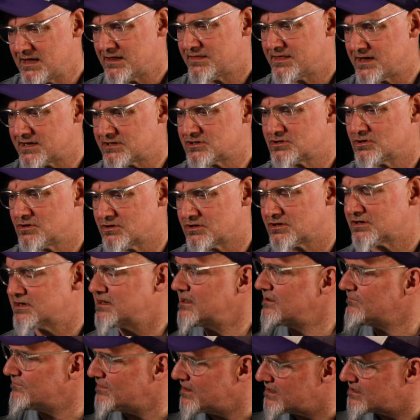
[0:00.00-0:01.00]
that sort of
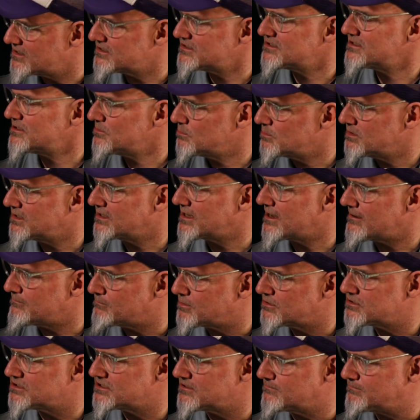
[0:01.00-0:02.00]
creative energy when you get a
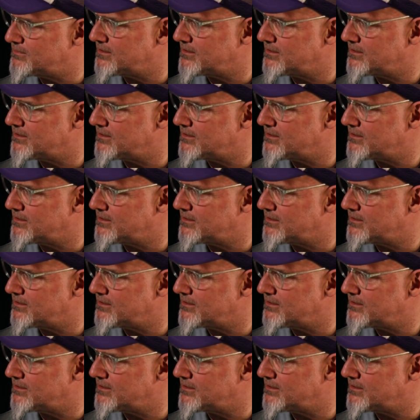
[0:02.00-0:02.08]
bunch of